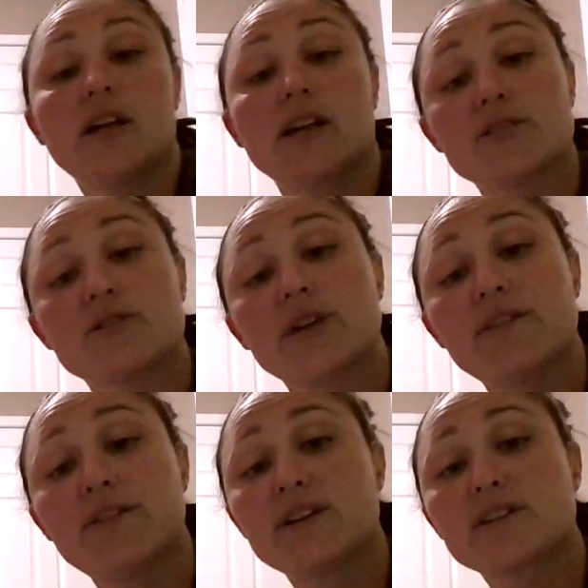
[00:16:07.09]
It's okay
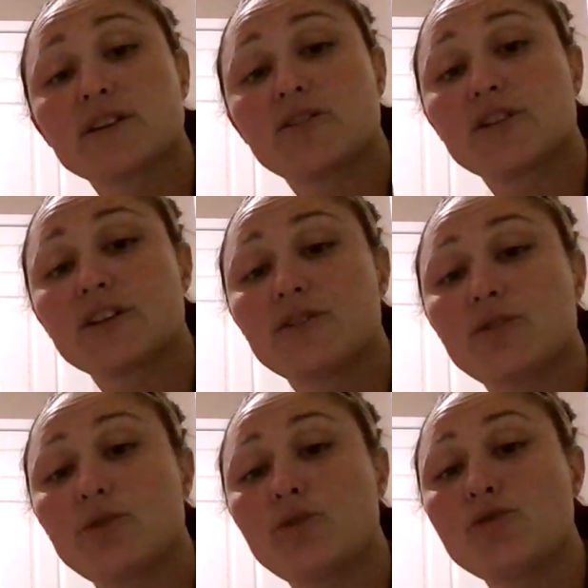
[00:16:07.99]
if it doesn't cover the
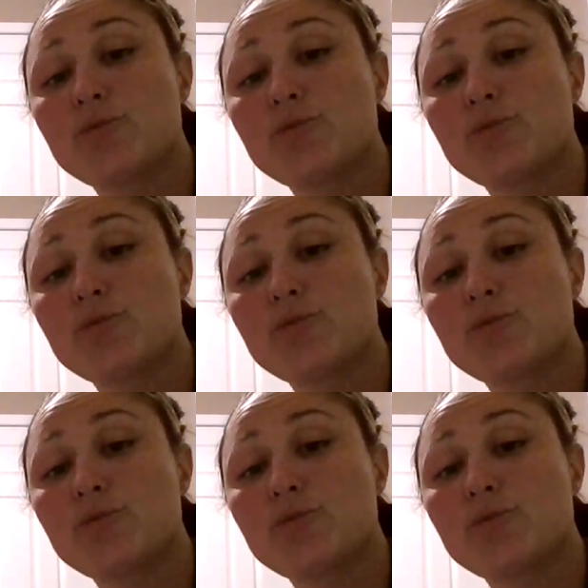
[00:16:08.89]
whole